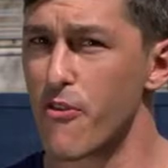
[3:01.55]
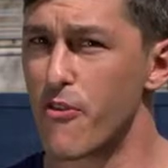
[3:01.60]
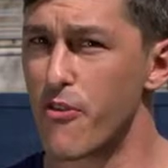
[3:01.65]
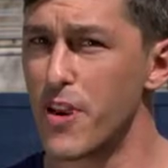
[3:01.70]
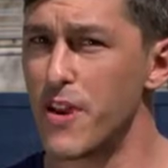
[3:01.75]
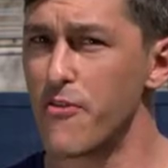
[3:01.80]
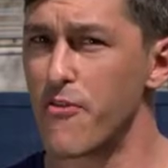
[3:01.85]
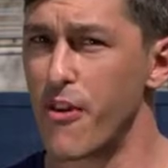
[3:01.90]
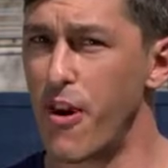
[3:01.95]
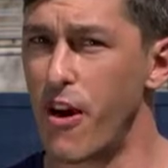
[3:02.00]

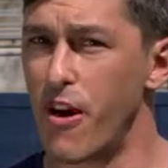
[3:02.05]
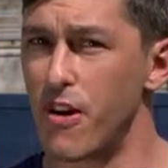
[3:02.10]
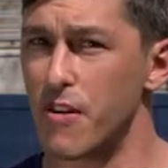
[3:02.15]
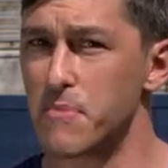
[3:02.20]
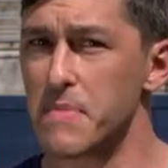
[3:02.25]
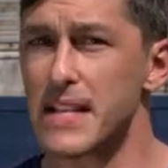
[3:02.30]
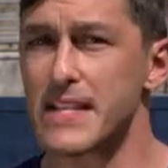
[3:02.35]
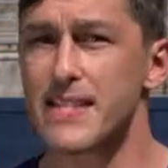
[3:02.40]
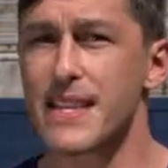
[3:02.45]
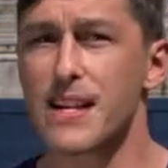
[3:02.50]
free fall
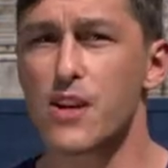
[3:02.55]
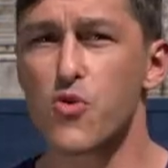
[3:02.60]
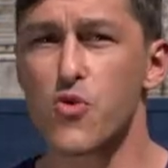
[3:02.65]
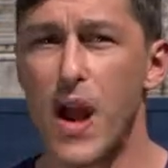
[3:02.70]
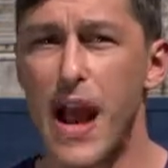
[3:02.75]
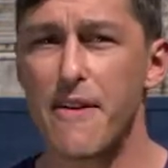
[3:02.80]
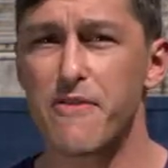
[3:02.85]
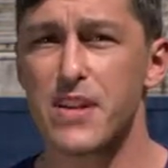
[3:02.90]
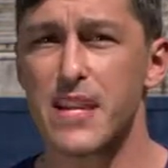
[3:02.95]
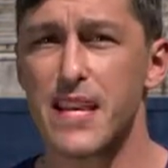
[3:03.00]
means that
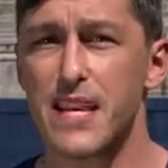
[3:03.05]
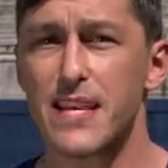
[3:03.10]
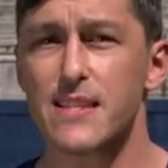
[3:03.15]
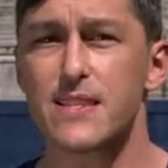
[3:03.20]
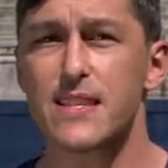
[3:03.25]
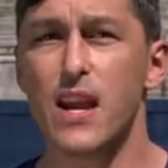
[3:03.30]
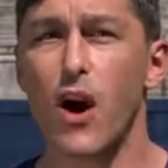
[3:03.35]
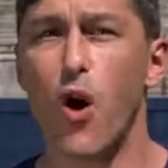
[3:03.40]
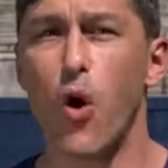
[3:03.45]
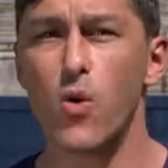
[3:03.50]
gravity
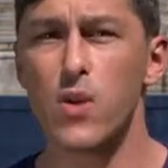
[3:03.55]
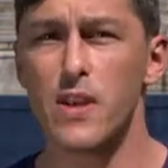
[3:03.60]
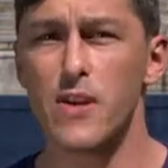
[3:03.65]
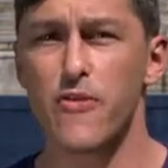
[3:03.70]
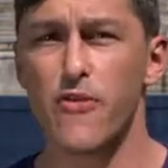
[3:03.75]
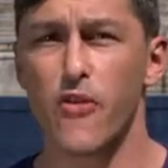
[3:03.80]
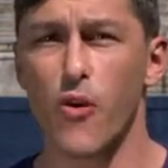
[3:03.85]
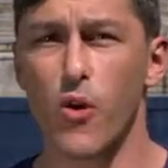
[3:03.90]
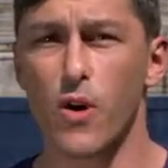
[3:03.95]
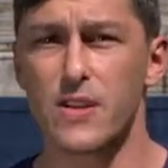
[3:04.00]
is the only
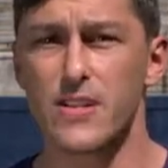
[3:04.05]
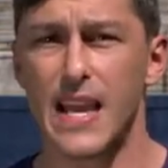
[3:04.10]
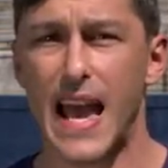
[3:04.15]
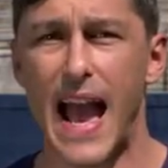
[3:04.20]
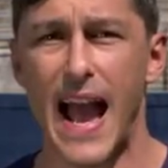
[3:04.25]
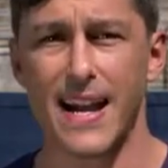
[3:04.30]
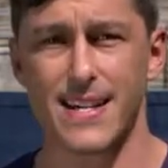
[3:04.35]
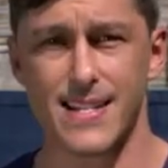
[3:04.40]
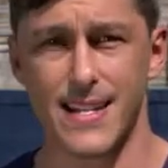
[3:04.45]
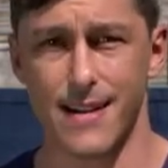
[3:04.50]
force
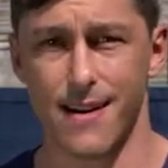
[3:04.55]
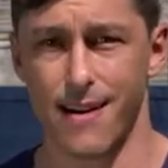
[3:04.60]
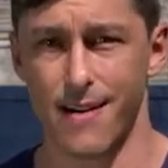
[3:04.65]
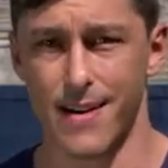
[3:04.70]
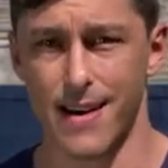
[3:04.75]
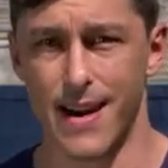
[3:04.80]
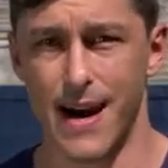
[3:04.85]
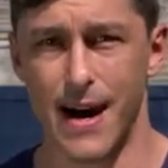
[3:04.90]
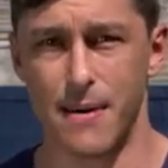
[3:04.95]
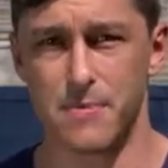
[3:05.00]
acting
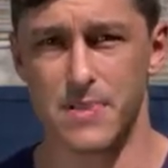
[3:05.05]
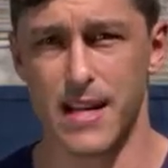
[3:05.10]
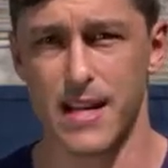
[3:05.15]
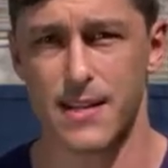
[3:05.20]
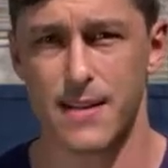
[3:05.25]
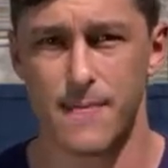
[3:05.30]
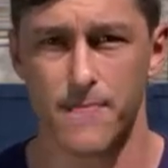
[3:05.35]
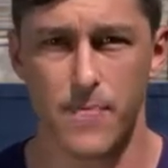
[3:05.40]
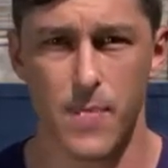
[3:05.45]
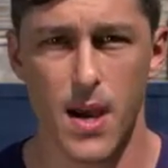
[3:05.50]
on an
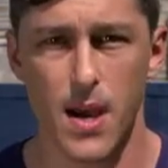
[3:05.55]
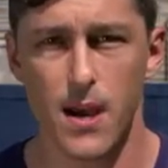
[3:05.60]
object.